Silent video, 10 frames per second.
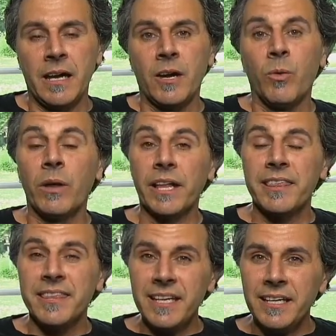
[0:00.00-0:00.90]
Well, I
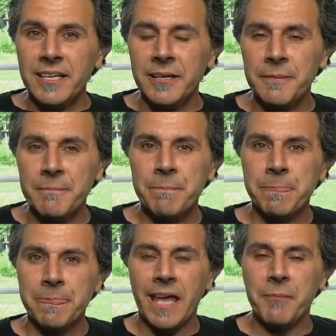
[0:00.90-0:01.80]
think
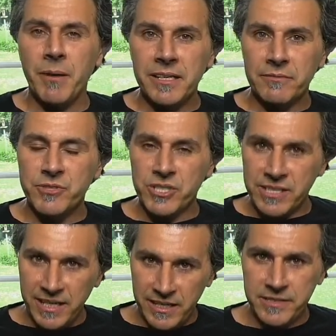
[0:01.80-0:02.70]
I might have just
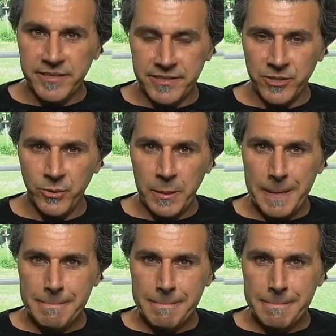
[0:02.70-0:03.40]
hinted to it.